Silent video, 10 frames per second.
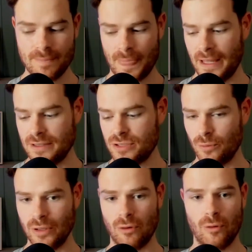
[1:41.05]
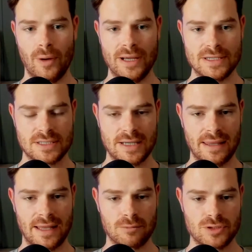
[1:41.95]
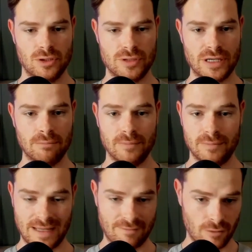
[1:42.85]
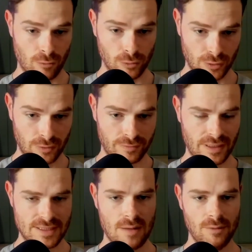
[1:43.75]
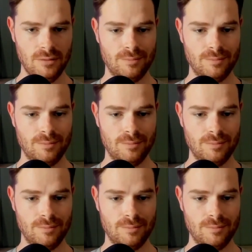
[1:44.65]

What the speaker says: And so we always say that surgery never ruled off the table,